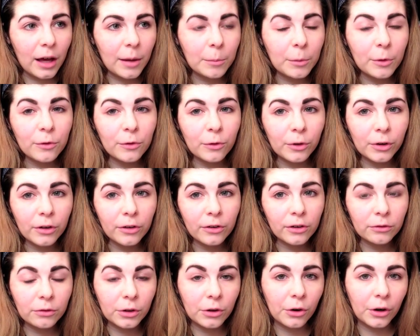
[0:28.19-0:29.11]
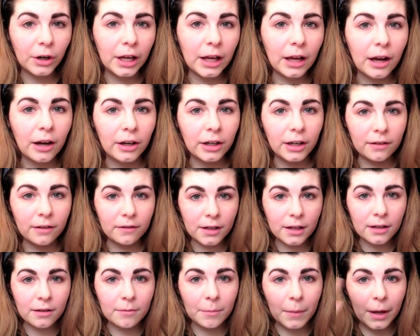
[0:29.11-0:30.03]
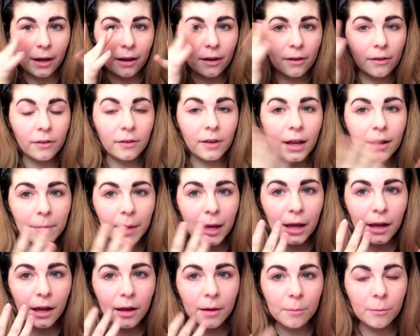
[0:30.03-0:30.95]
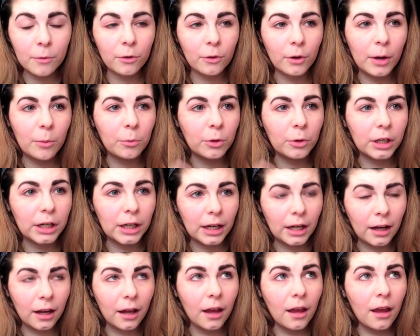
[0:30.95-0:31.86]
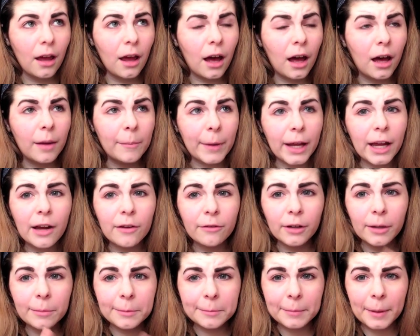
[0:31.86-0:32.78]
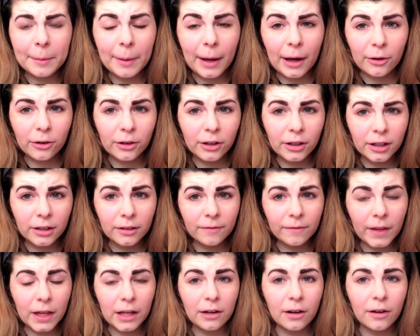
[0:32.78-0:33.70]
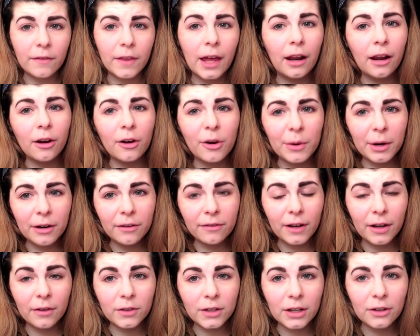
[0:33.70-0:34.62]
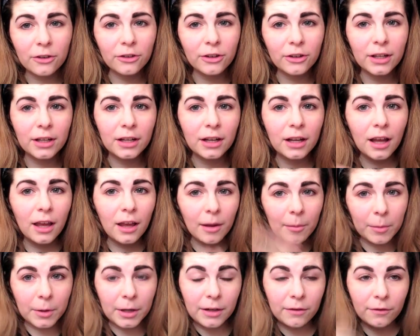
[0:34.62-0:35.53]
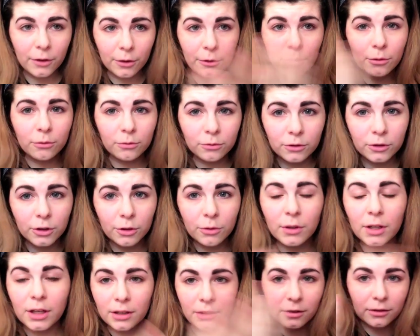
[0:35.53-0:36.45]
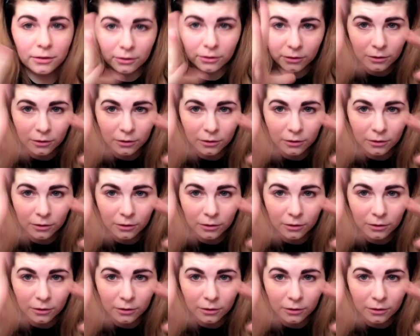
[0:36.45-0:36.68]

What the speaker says: Before I started recording, I already did my skin makeup, so I'm wearing my cover-up and my powder and all of that. I don't wear foundation, but if you do, then